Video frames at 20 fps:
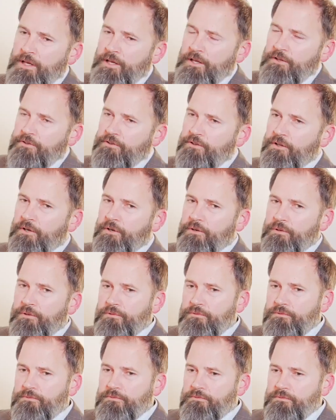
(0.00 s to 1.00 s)

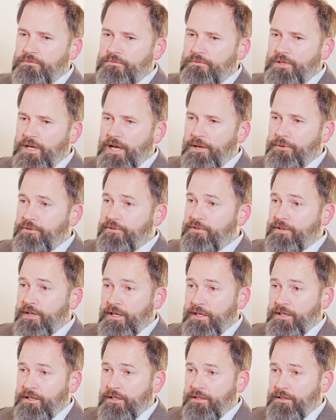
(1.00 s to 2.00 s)
So I would
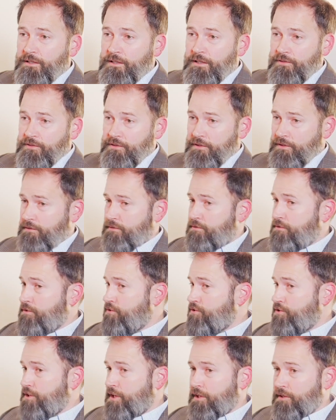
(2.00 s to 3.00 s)
say it's a
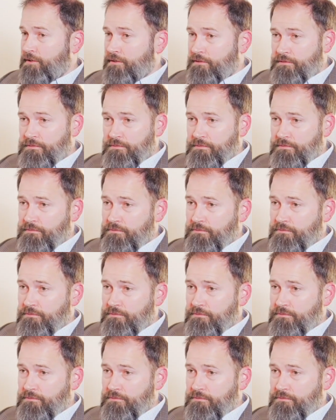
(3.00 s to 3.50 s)
shared